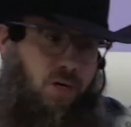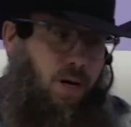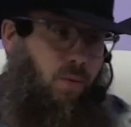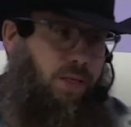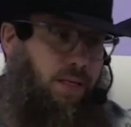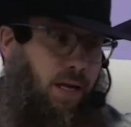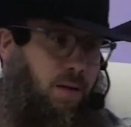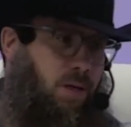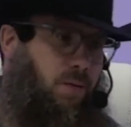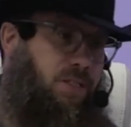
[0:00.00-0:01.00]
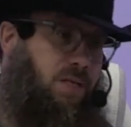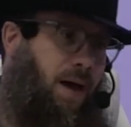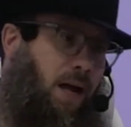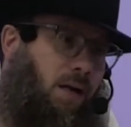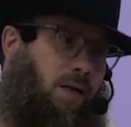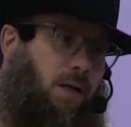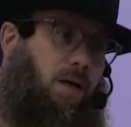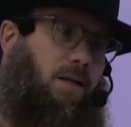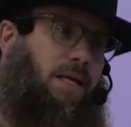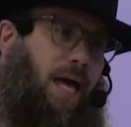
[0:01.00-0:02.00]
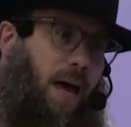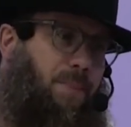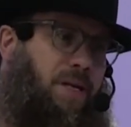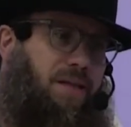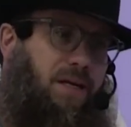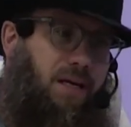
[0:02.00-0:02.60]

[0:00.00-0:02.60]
about one day, but it was the battle that happened at the